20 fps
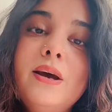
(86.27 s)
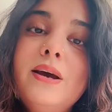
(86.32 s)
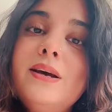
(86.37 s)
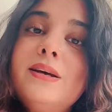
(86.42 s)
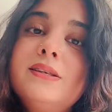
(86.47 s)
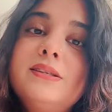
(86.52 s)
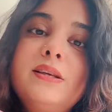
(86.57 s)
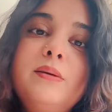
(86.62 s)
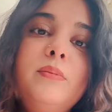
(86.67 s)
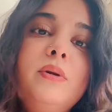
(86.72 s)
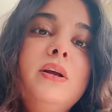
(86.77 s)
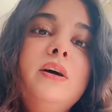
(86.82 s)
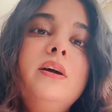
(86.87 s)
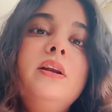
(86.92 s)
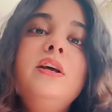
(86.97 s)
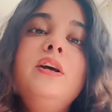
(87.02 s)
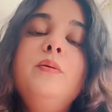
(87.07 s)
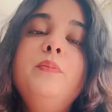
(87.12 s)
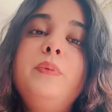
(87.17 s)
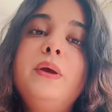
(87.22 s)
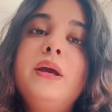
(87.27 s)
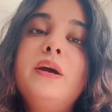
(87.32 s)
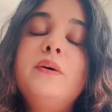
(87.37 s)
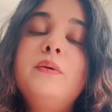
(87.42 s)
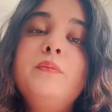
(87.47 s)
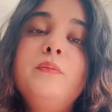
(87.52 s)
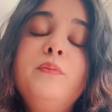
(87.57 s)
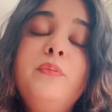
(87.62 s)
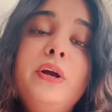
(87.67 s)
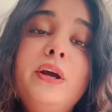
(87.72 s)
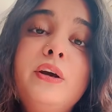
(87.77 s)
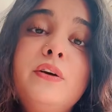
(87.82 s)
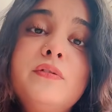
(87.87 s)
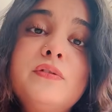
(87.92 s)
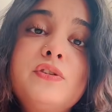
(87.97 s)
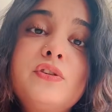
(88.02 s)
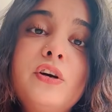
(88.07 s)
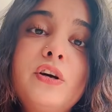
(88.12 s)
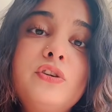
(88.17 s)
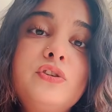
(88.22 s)
Similarly, a break of
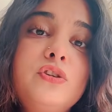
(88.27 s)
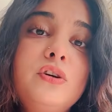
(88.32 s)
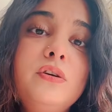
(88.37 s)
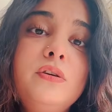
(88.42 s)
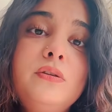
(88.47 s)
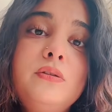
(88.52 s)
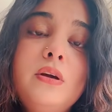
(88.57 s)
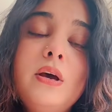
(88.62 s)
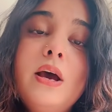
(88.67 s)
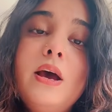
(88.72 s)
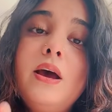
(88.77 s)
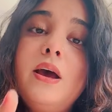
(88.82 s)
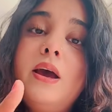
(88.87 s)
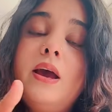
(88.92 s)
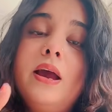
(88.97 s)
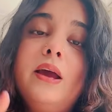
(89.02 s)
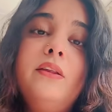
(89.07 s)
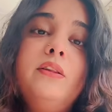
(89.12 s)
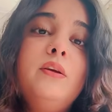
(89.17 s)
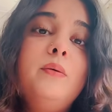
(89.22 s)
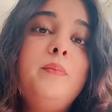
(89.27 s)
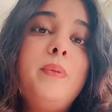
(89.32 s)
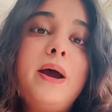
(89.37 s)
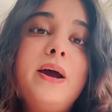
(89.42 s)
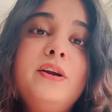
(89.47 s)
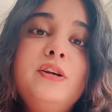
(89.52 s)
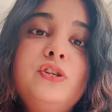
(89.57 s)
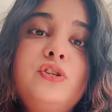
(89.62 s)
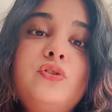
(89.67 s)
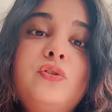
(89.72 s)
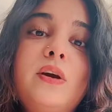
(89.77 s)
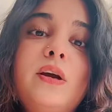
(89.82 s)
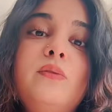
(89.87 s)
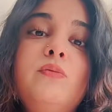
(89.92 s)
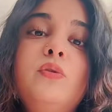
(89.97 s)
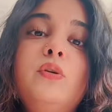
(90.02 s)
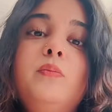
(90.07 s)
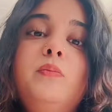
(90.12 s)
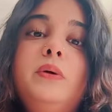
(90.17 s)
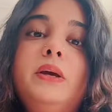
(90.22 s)
structure in the bearish trend
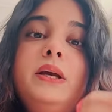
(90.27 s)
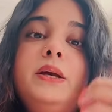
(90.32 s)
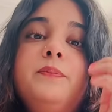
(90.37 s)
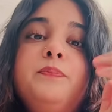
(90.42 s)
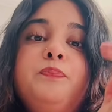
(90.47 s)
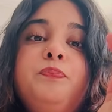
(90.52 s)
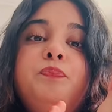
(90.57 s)
would be